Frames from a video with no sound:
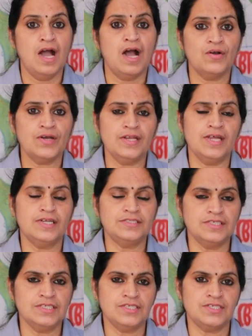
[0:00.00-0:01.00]
how can
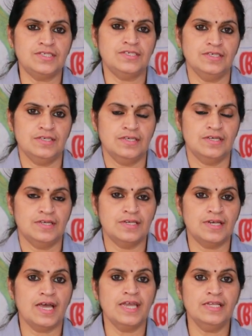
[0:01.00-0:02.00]
adjust
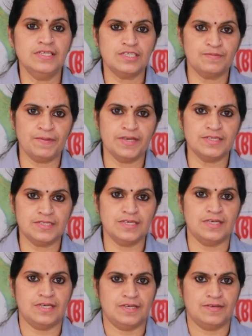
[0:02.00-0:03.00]
line
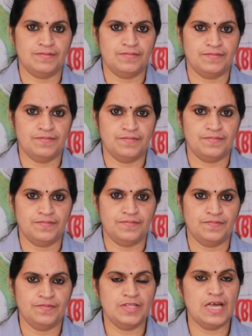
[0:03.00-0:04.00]
spacing
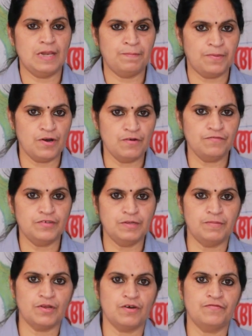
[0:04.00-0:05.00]
with the help of
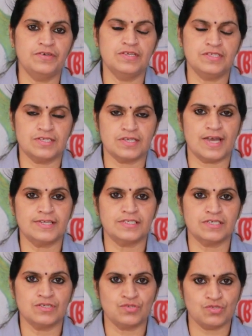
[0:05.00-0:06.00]
LibreOffice
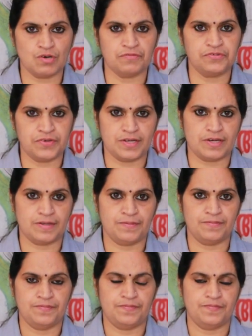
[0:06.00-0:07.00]
Writer software?
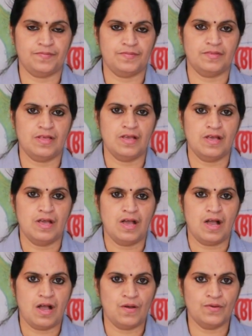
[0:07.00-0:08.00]

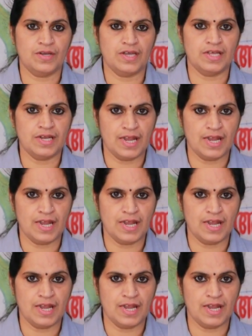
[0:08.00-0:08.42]
How can